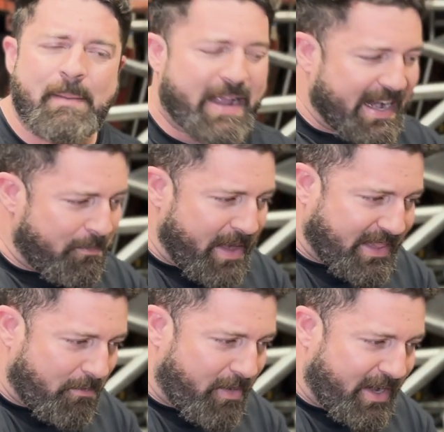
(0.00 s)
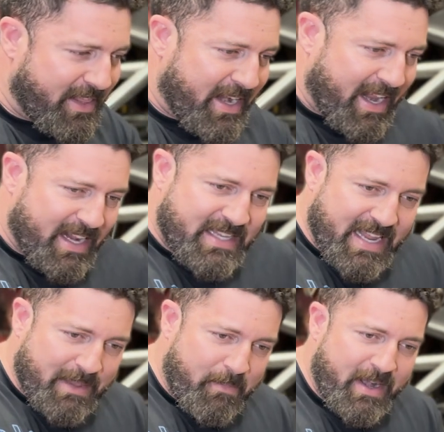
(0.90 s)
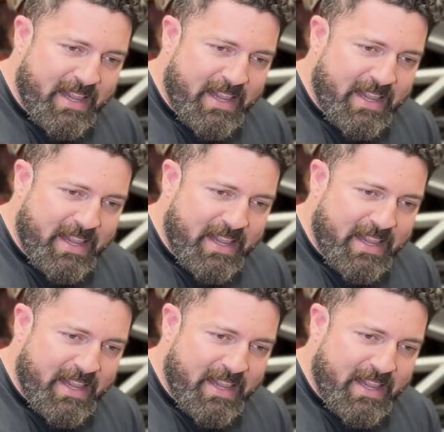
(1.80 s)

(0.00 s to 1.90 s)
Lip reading: I gotta make the money, then I gotta take the money,